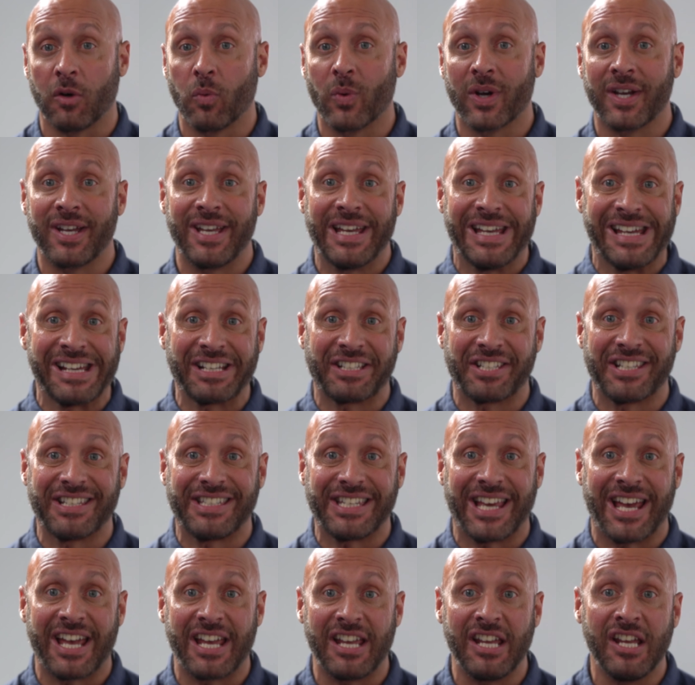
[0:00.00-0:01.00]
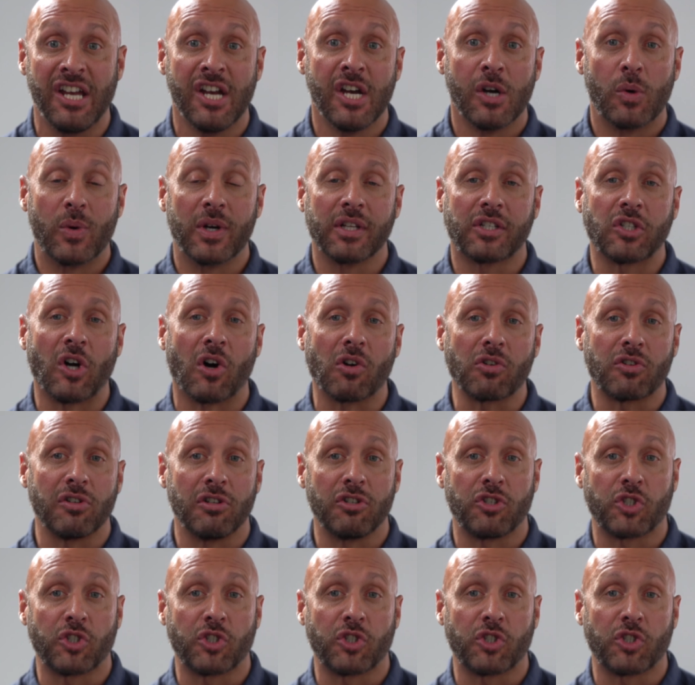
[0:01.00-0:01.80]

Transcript: We're here today with Dr.